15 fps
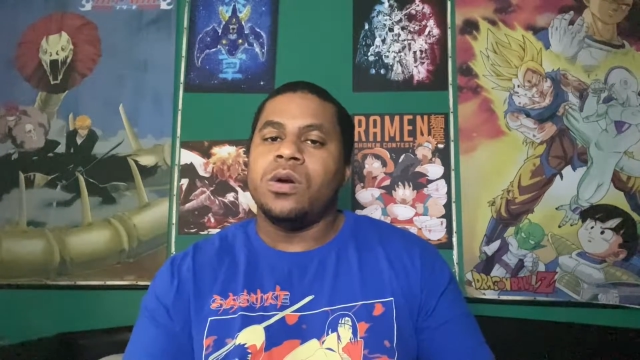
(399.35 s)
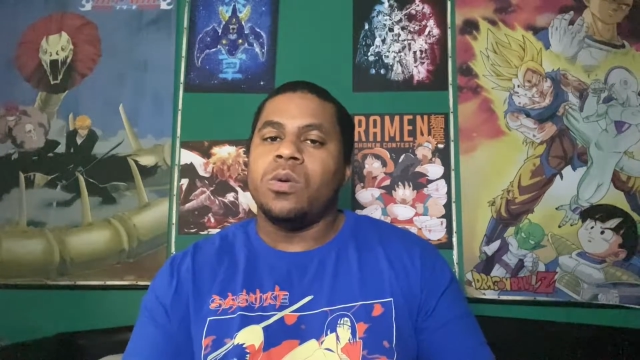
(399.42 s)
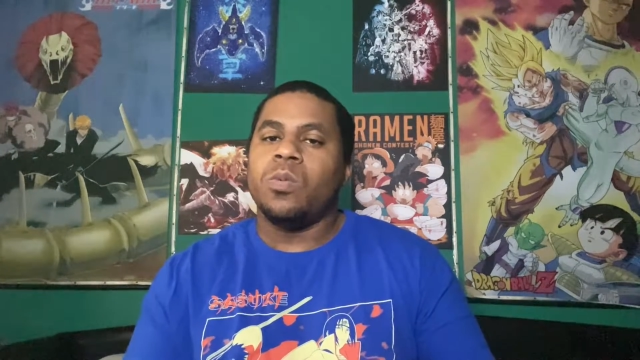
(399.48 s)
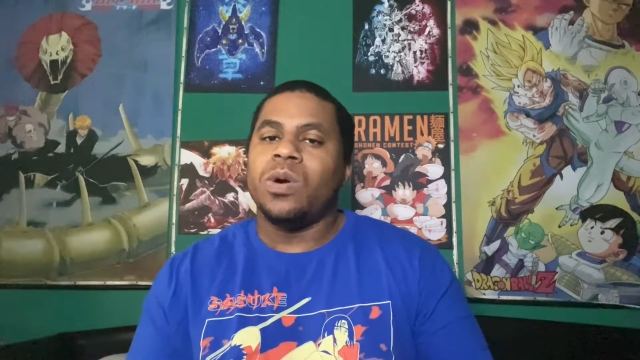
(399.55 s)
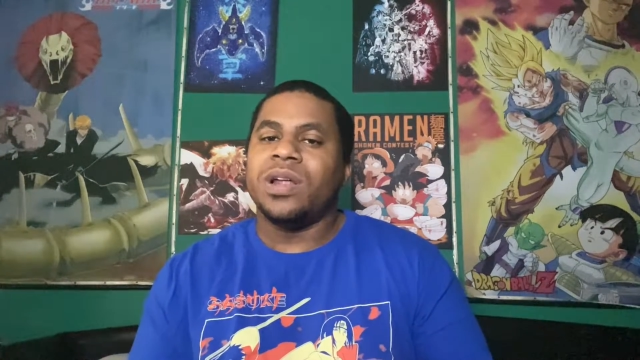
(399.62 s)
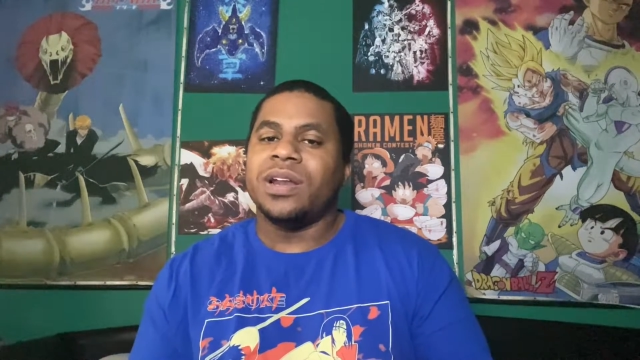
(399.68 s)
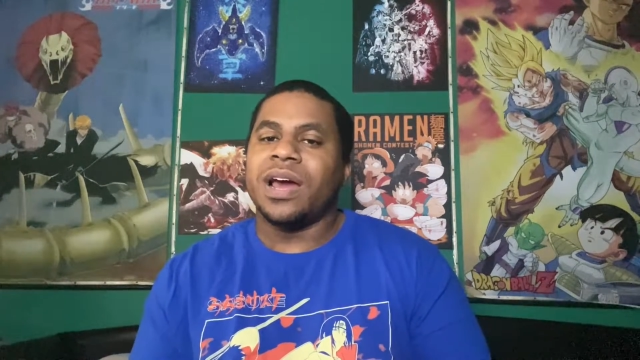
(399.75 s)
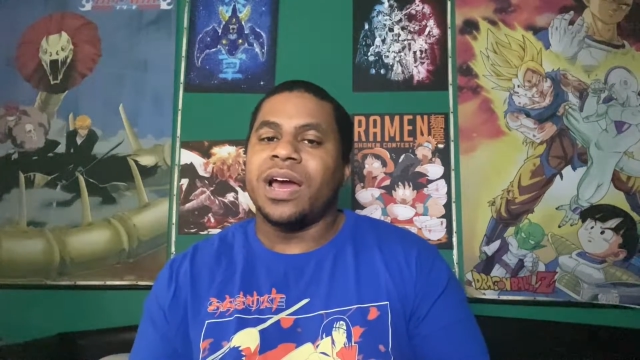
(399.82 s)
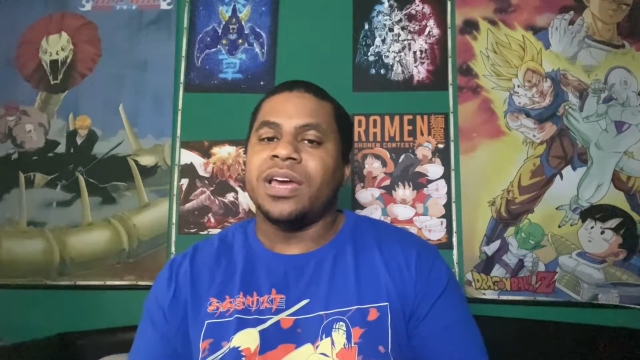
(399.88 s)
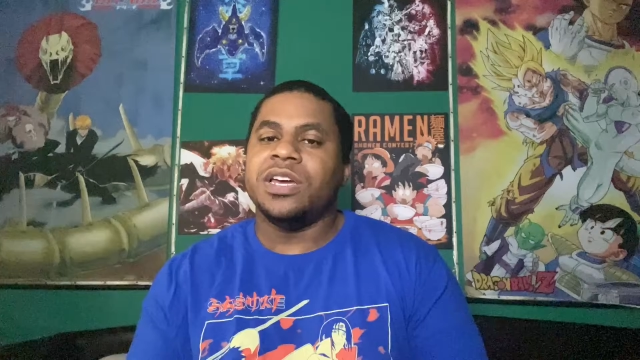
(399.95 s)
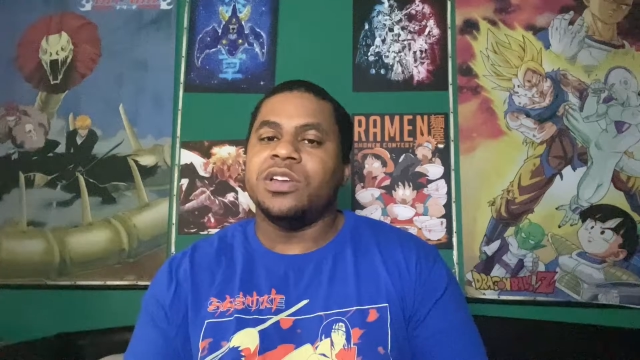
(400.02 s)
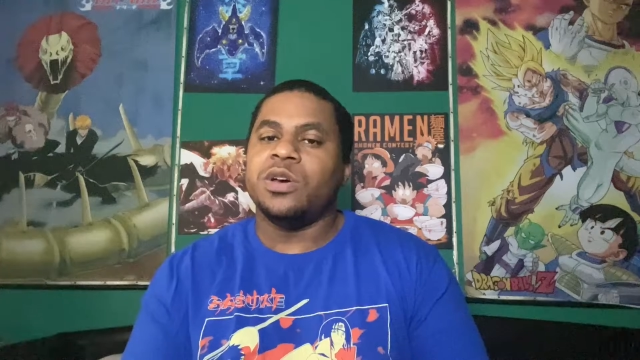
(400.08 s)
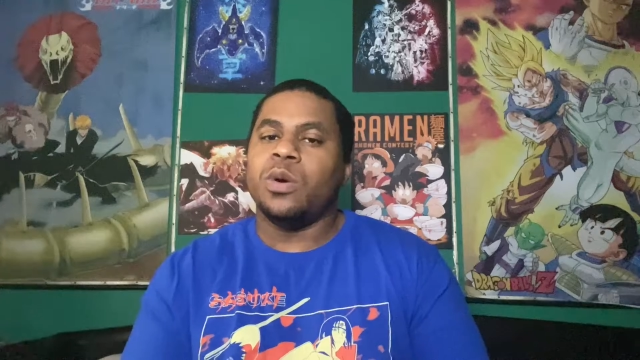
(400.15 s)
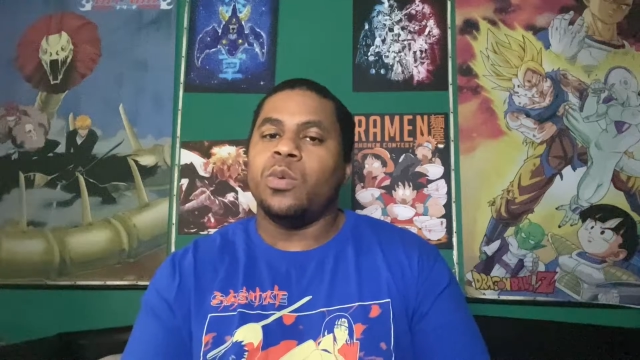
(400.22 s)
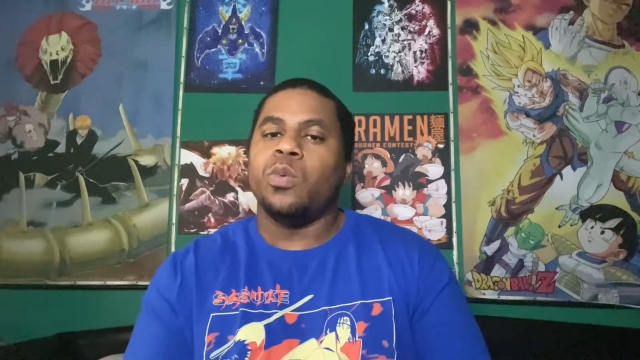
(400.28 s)
what Na
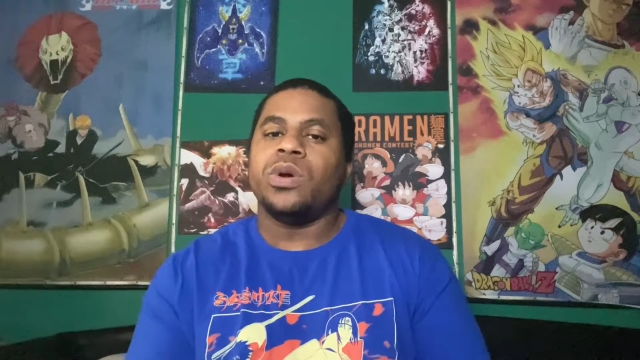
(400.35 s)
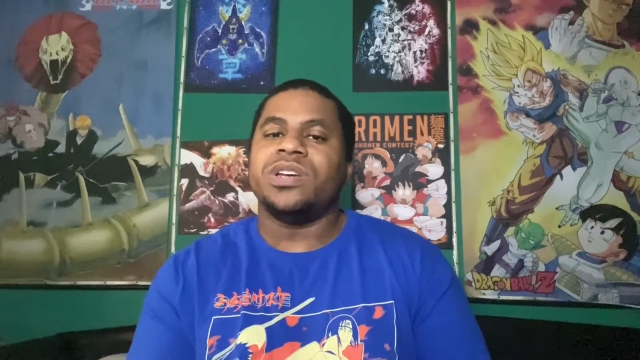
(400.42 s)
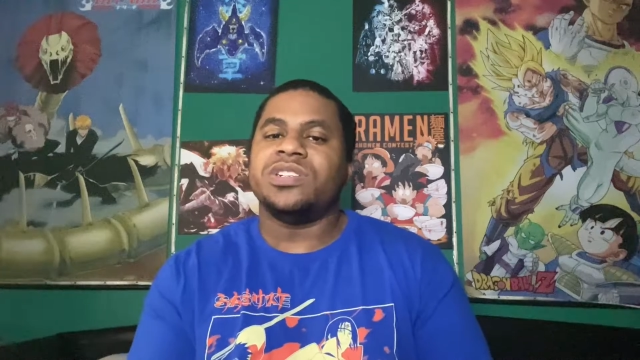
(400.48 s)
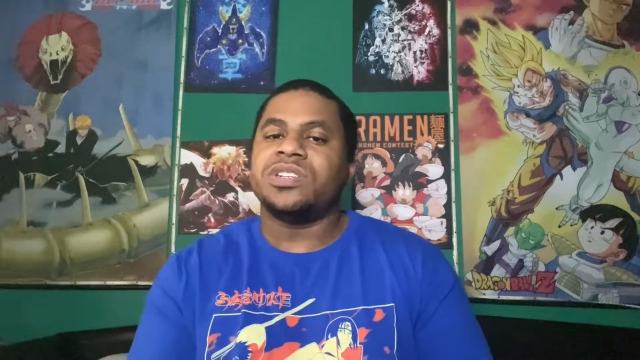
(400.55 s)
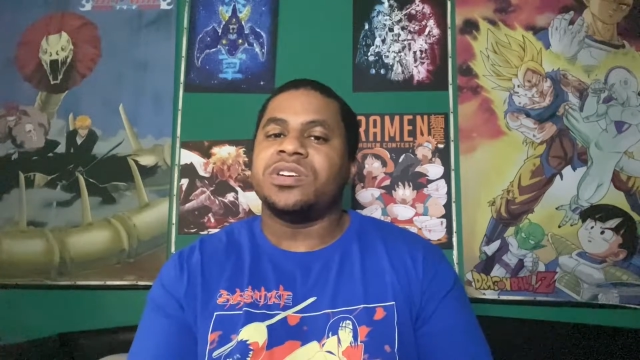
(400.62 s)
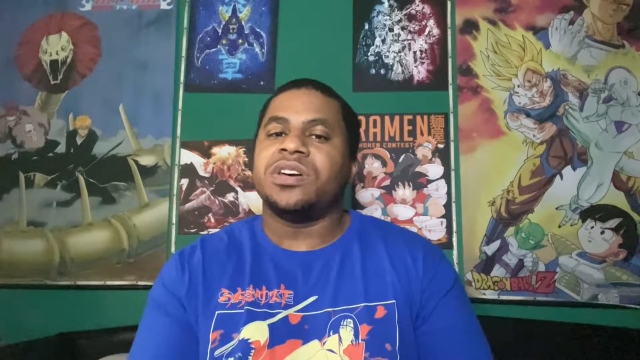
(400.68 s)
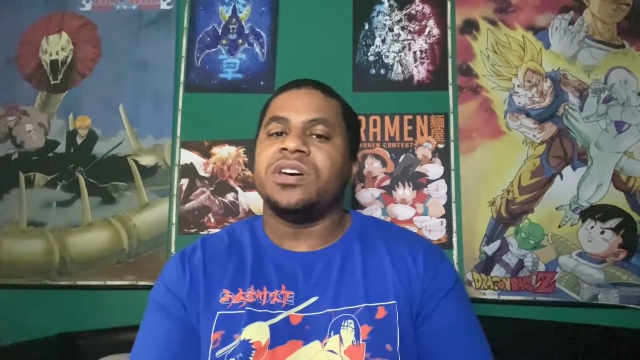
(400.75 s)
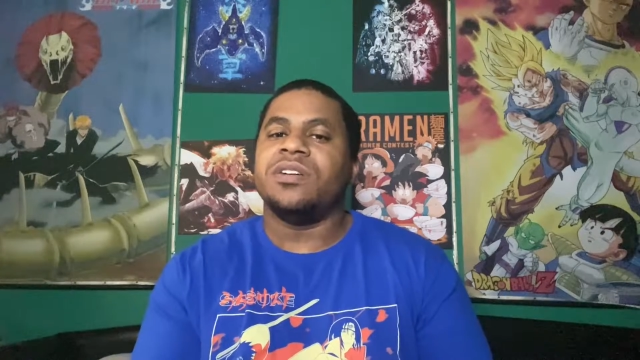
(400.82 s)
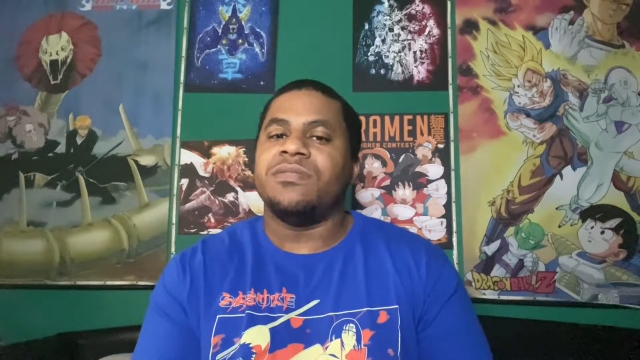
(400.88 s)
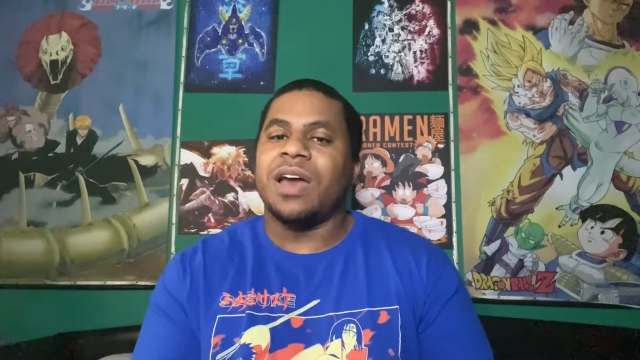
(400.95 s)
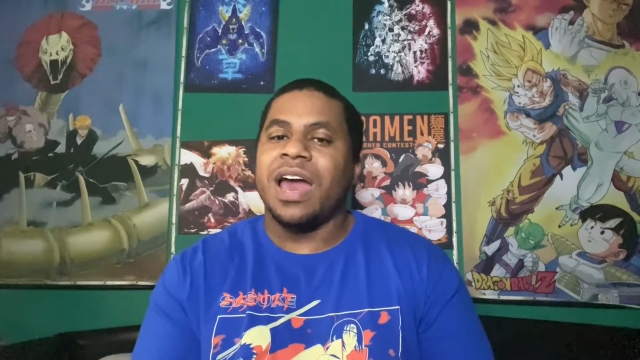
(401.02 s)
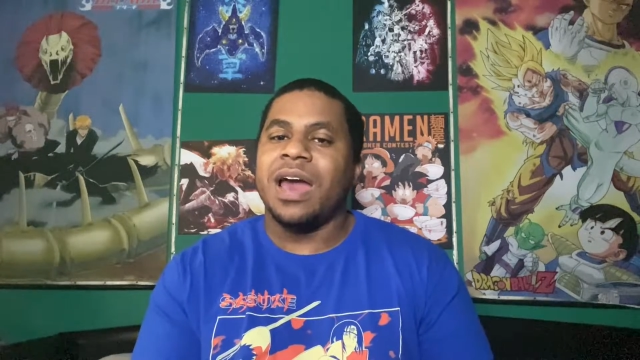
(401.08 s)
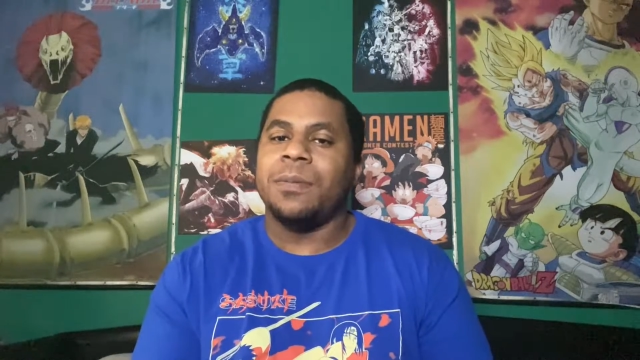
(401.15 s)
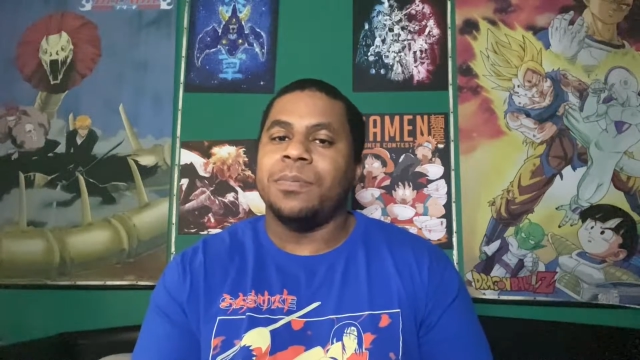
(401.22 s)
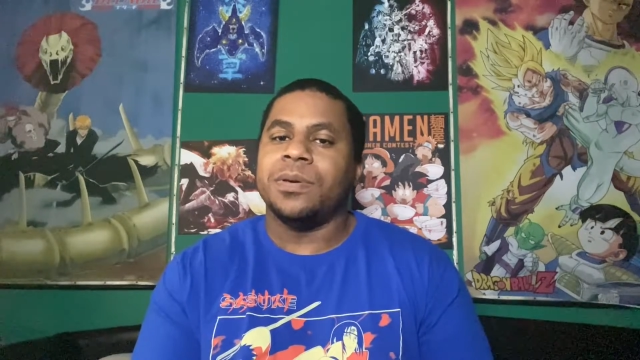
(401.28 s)
Hee-do wished could have
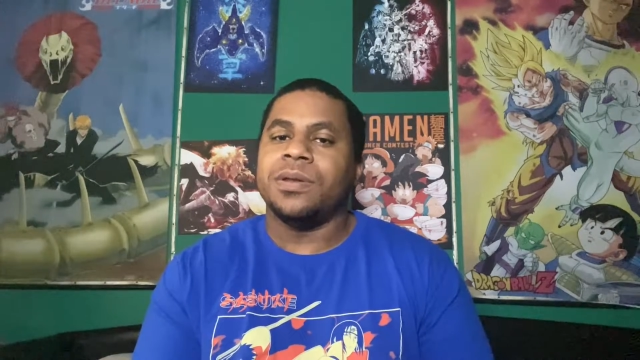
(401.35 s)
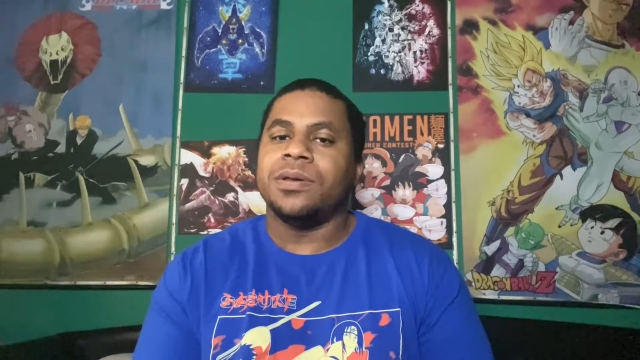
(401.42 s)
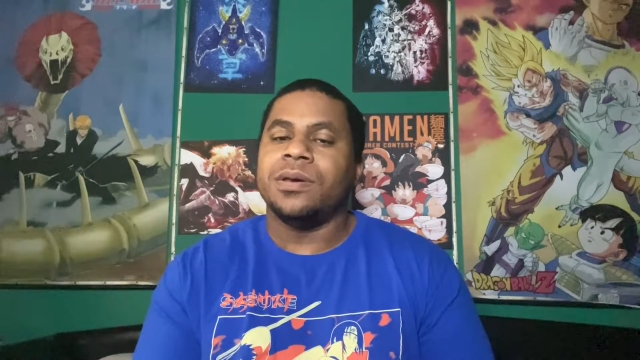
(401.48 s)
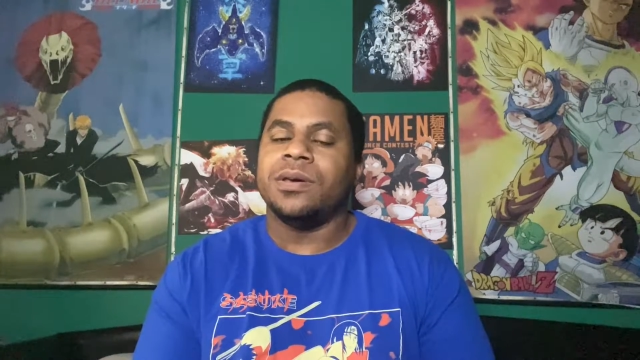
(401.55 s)
happened,